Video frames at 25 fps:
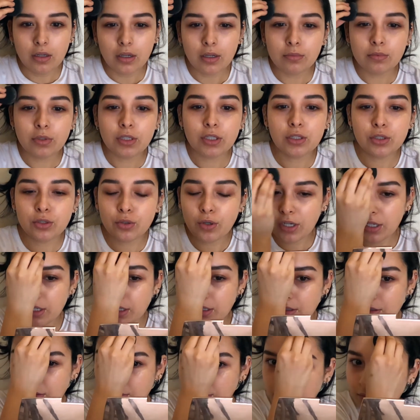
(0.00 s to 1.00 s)
I'm just trying
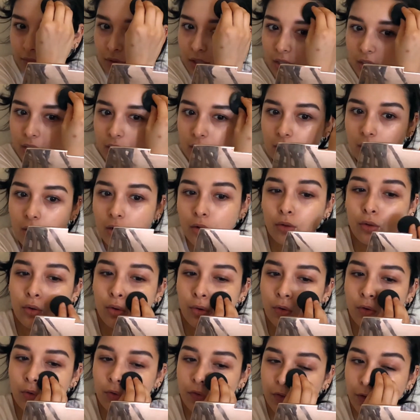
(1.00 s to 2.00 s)
to get it all
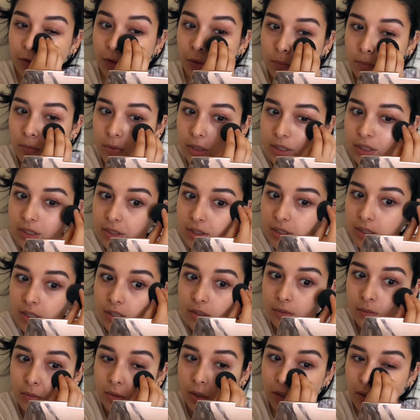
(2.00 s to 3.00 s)
over my
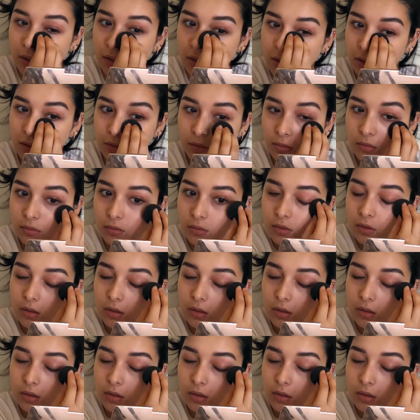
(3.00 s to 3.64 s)
skin right now.